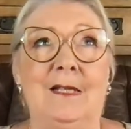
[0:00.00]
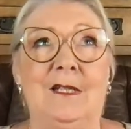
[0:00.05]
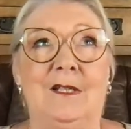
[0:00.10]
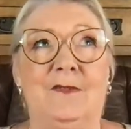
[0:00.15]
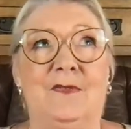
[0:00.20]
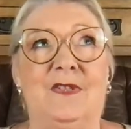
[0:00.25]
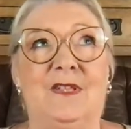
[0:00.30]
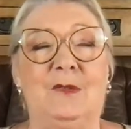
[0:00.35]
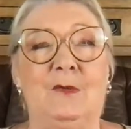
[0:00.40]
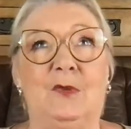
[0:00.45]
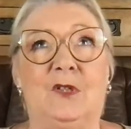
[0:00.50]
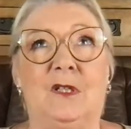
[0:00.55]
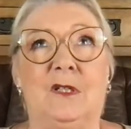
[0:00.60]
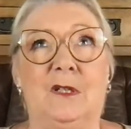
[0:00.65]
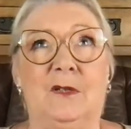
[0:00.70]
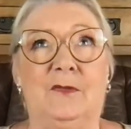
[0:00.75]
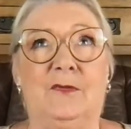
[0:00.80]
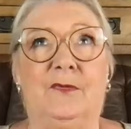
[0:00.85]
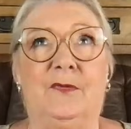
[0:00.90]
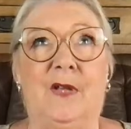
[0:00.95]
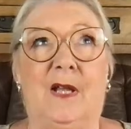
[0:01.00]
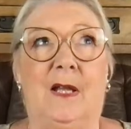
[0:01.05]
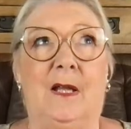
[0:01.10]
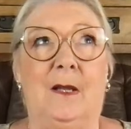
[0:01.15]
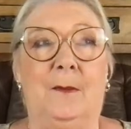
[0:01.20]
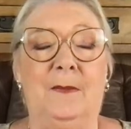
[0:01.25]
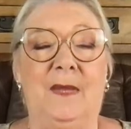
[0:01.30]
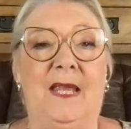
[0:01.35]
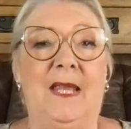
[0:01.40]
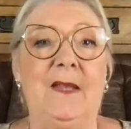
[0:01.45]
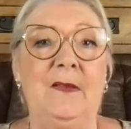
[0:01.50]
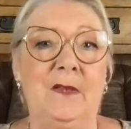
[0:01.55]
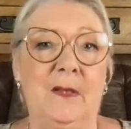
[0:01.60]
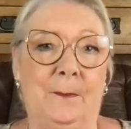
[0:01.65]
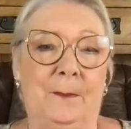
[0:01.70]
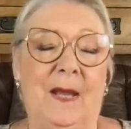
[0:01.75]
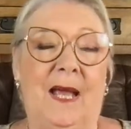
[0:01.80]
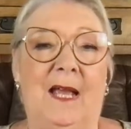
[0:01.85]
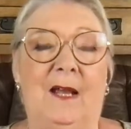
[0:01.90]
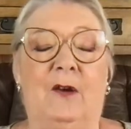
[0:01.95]
sort of in the
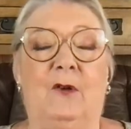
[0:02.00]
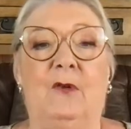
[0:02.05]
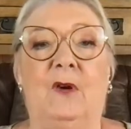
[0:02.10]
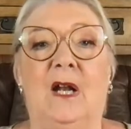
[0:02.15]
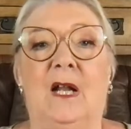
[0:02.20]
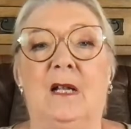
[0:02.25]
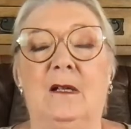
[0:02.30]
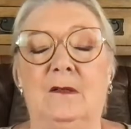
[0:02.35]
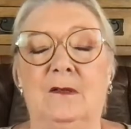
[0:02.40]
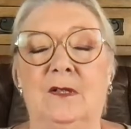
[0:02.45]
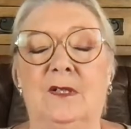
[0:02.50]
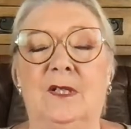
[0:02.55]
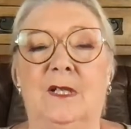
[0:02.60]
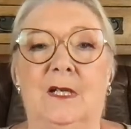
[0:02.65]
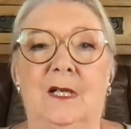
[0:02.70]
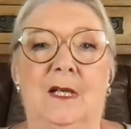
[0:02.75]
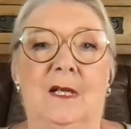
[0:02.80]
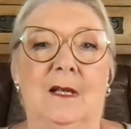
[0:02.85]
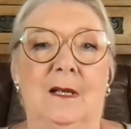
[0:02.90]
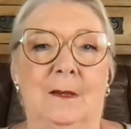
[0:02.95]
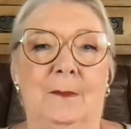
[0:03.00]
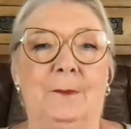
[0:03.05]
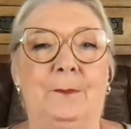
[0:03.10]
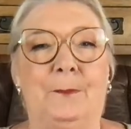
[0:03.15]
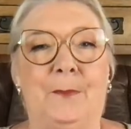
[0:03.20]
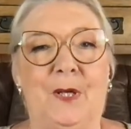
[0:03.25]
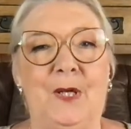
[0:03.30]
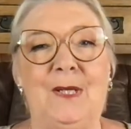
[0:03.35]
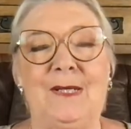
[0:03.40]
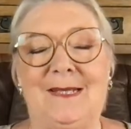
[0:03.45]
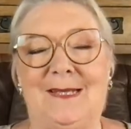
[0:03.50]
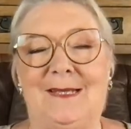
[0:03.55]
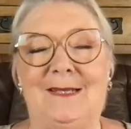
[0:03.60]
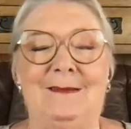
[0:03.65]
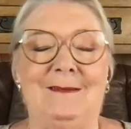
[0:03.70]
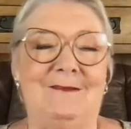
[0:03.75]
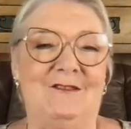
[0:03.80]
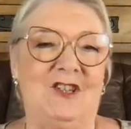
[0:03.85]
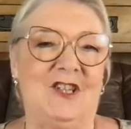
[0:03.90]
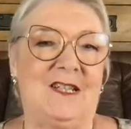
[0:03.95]
background
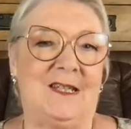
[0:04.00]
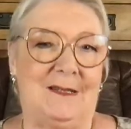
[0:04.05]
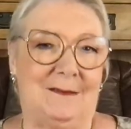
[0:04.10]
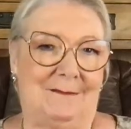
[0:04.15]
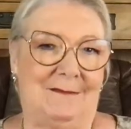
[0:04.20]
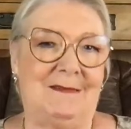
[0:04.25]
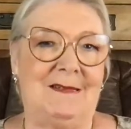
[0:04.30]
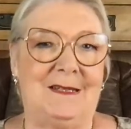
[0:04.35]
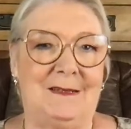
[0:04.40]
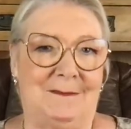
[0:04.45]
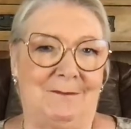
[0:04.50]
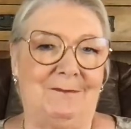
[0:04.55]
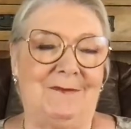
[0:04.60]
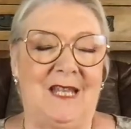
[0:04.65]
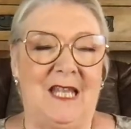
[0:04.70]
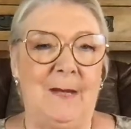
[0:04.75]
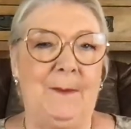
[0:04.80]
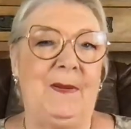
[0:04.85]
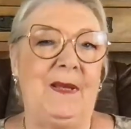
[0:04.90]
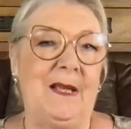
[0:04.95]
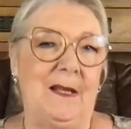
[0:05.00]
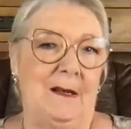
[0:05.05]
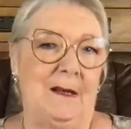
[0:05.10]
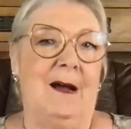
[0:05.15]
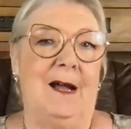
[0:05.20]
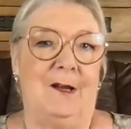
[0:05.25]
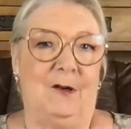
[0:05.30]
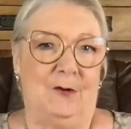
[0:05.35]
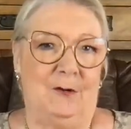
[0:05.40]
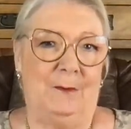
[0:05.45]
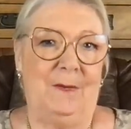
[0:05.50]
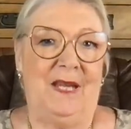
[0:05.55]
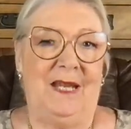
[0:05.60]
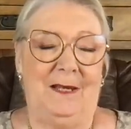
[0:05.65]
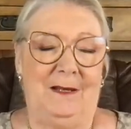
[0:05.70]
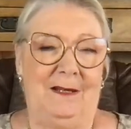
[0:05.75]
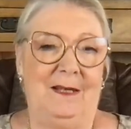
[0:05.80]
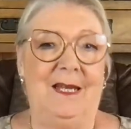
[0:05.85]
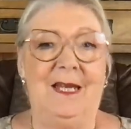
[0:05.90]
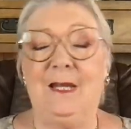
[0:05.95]
person, just keeping an eye on
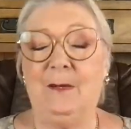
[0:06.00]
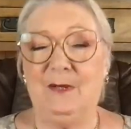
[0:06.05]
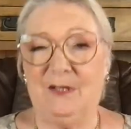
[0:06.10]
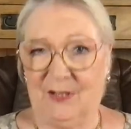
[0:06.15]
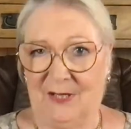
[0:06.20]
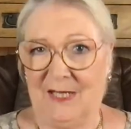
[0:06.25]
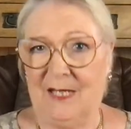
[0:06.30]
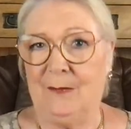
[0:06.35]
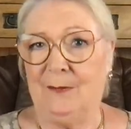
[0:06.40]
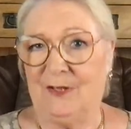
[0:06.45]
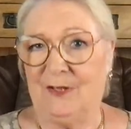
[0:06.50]
me. He was